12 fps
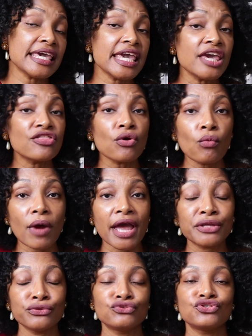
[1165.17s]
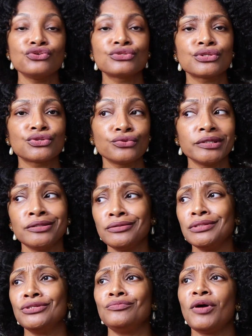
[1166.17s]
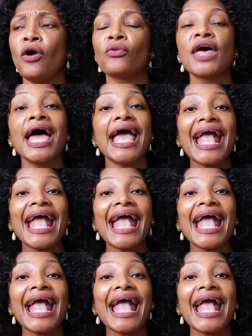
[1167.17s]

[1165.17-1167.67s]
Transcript: Either way you choose to do it, you could do both.